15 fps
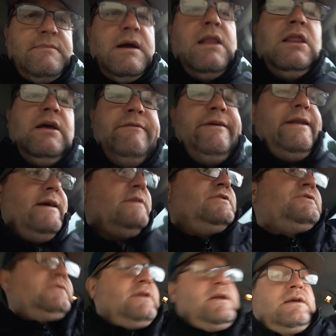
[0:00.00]
I love it
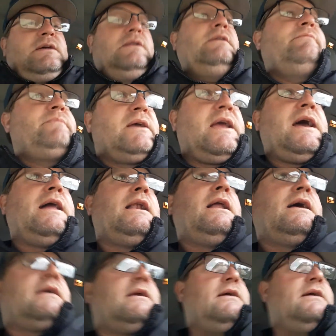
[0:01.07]
actually. I love my Cadillac.